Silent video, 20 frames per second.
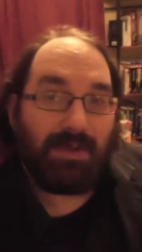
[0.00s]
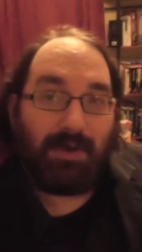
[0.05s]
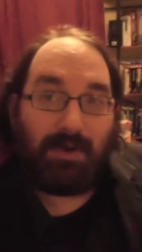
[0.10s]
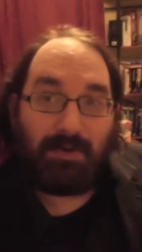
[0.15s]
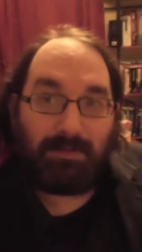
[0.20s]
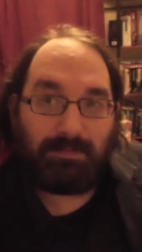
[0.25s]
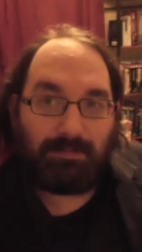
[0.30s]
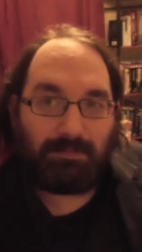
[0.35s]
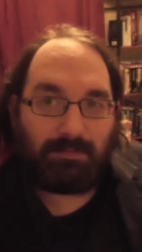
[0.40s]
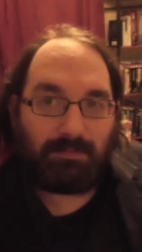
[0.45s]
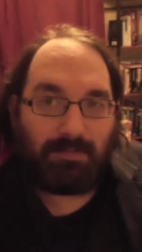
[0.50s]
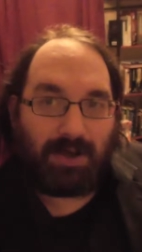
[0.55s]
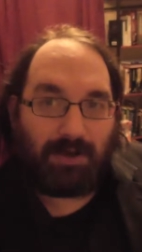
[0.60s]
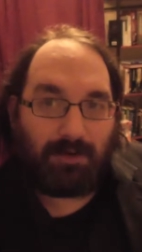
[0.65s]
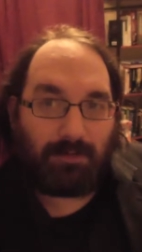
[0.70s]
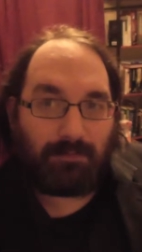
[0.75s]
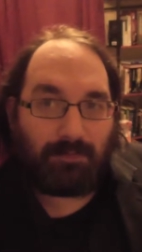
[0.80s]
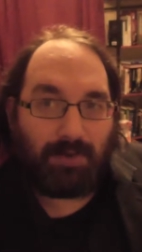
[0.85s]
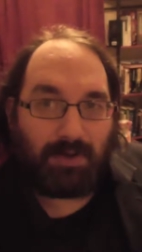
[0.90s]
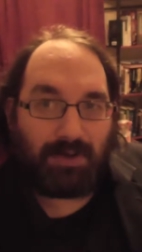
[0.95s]
Um,
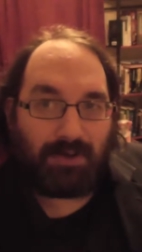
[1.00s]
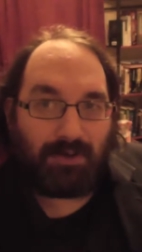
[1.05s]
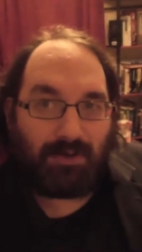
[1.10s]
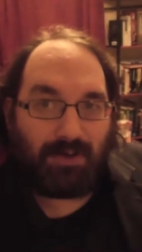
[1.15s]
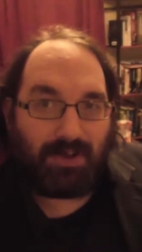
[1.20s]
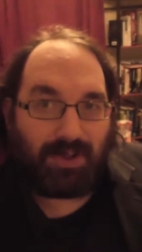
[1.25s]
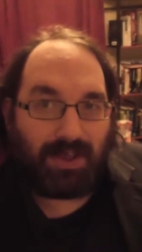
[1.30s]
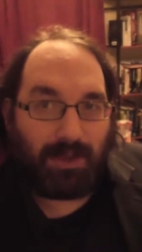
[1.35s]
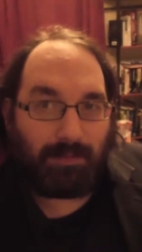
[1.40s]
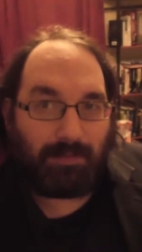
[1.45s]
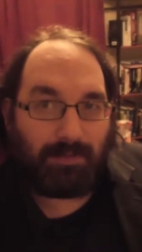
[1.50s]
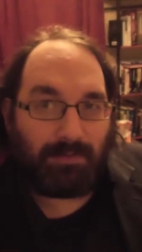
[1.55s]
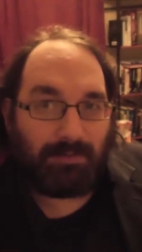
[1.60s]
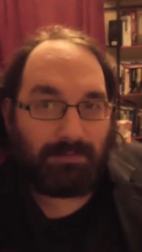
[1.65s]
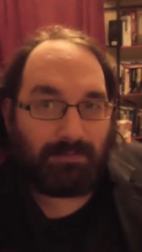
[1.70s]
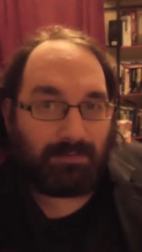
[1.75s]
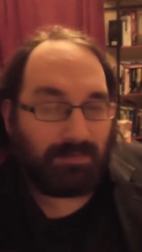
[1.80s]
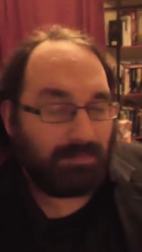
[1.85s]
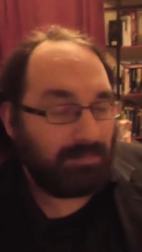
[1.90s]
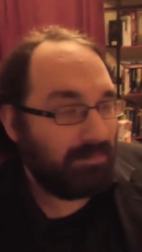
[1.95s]
well, we've only got a couple
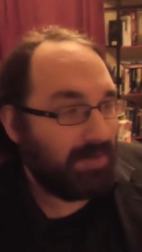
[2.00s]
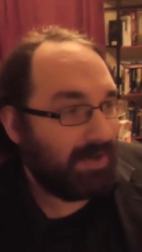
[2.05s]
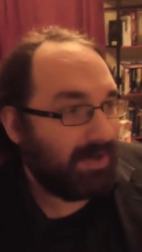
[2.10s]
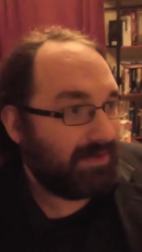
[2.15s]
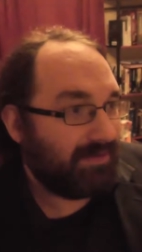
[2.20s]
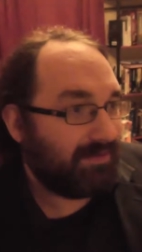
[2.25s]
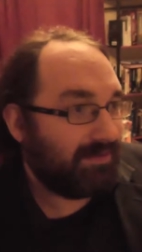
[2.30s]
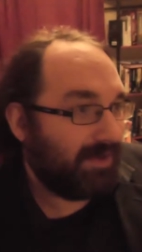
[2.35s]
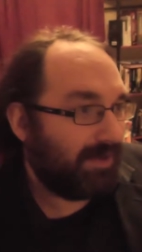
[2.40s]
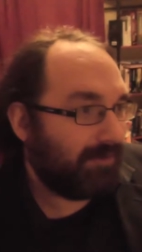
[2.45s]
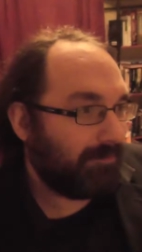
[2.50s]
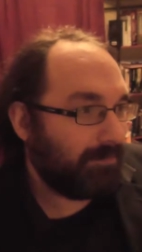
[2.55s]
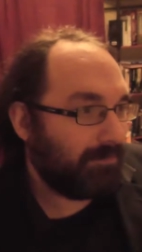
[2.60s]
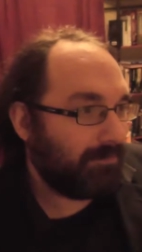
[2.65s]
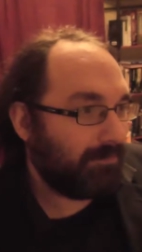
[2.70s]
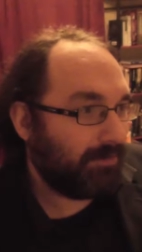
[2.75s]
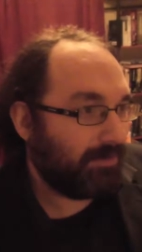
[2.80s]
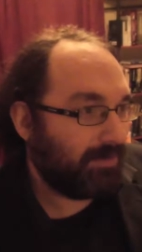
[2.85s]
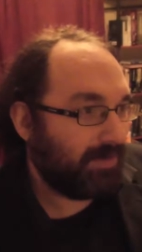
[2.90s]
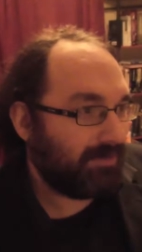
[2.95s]
of minutes left
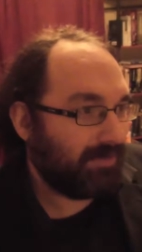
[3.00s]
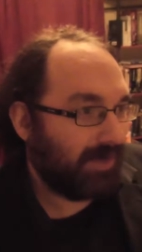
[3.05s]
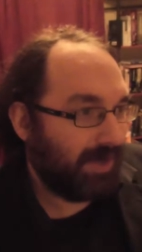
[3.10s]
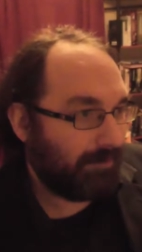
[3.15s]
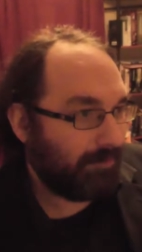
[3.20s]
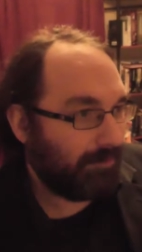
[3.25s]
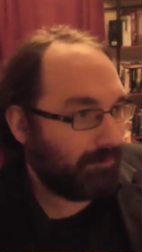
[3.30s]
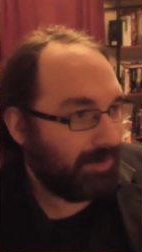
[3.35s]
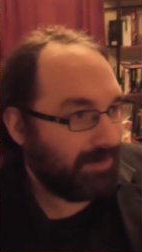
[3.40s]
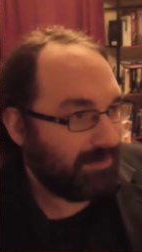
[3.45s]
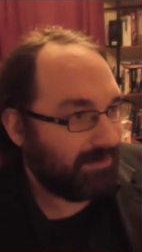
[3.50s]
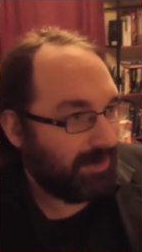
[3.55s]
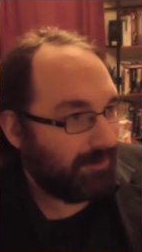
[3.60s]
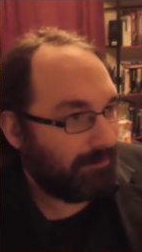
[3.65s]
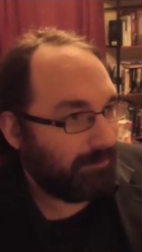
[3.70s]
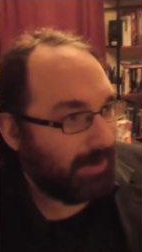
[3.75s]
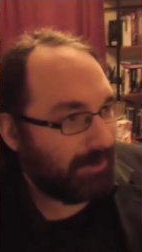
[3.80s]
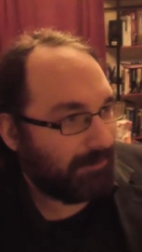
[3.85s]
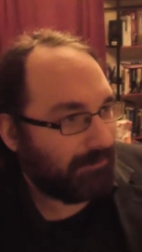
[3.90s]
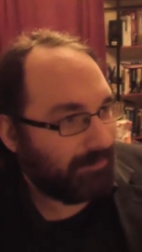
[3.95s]
before this camera runs out
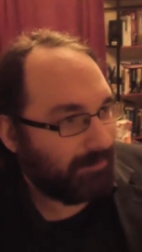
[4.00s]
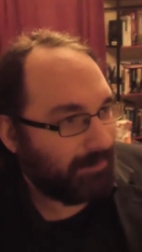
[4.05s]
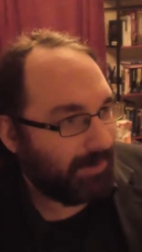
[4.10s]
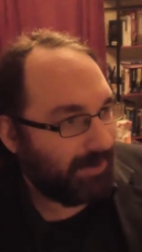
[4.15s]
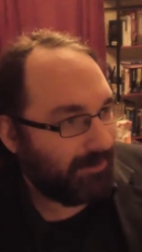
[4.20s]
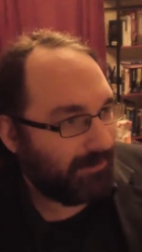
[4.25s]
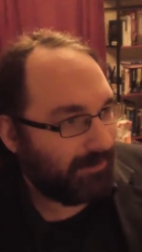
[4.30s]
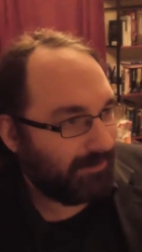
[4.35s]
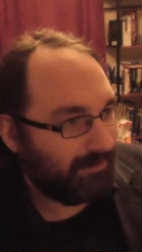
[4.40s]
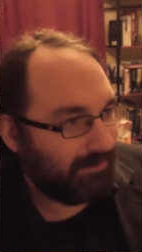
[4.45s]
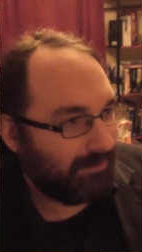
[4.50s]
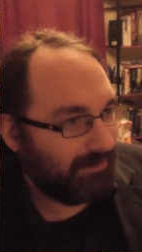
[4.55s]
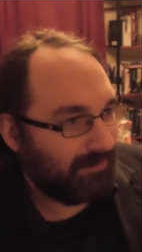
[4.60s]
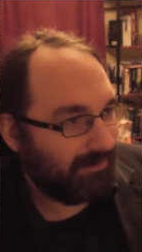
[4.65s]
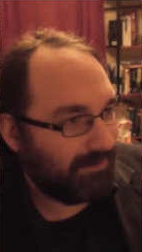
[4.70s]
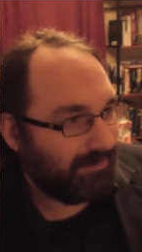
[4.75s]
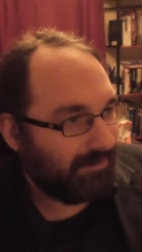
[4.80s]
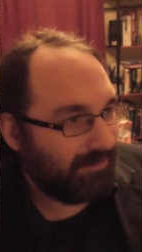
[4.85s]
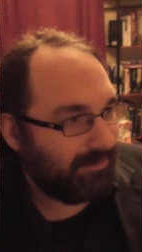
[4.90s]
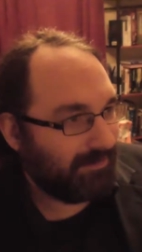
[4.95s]
of battery power.
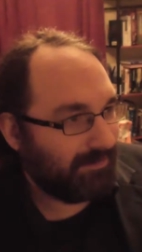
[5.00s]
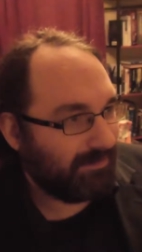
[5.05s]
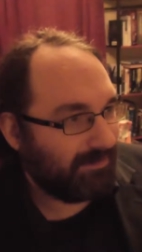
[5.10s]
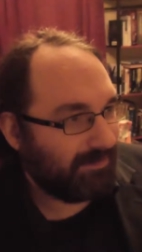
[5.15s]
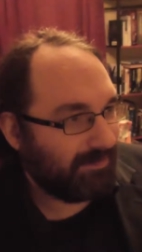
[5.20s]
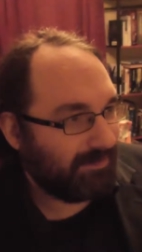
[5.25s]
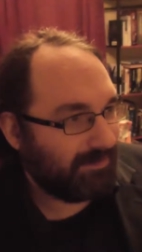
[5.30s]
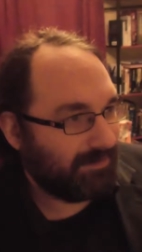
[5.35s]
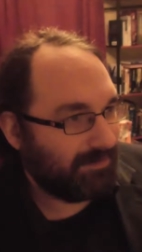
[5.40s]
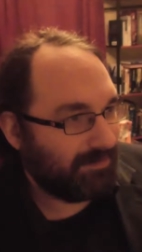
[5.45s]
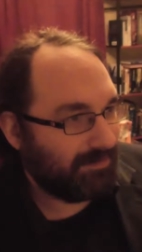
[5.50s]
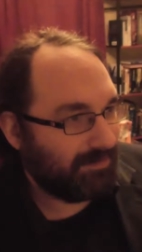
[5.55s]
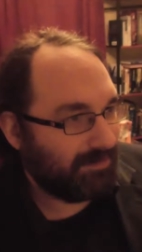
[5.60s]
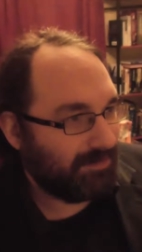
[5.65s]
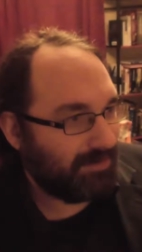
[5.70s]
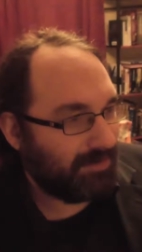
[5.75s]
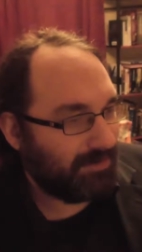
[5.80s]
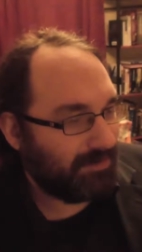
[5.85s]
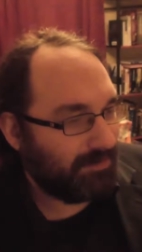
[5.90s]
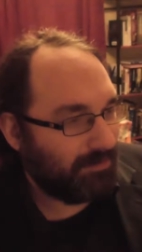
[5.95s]
Oh, okay, fair enough.
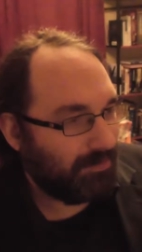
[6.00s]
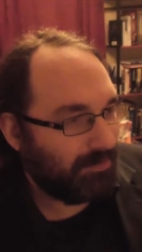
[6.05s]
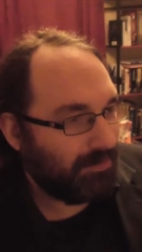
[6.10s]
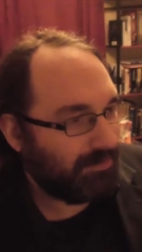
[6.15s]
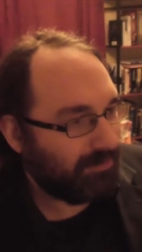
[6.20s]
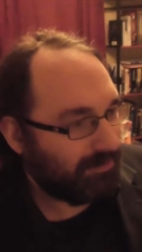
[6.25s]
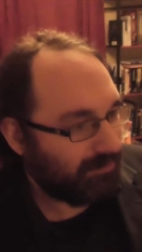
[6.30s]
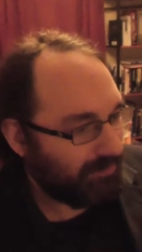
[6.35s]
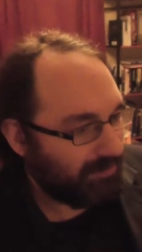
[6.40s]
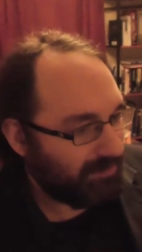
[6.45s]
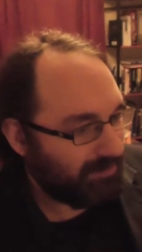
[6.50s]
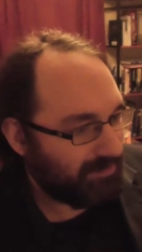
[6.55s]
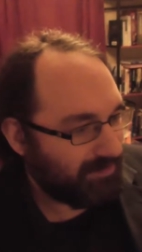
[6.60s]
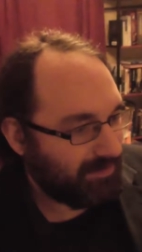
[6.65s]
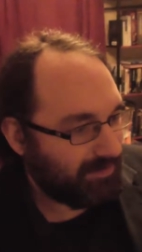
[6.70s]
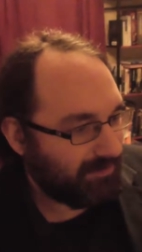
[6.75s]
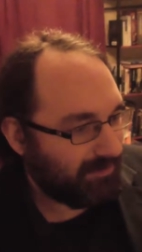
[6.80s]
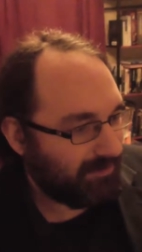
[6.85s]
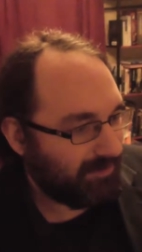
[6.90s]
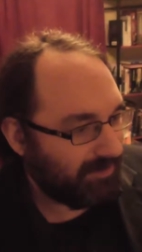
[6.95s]
Yeah. Well, do you want to
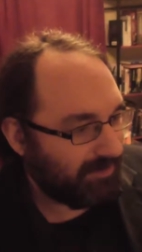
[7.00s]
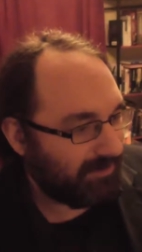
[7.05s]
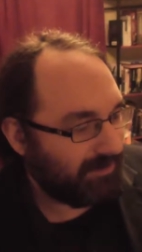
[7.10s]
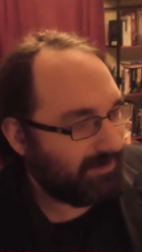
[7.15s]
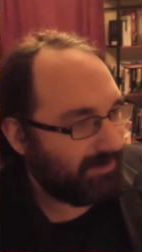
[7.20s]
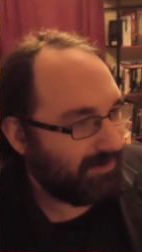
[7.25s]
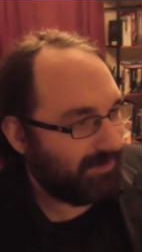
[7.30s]
say something?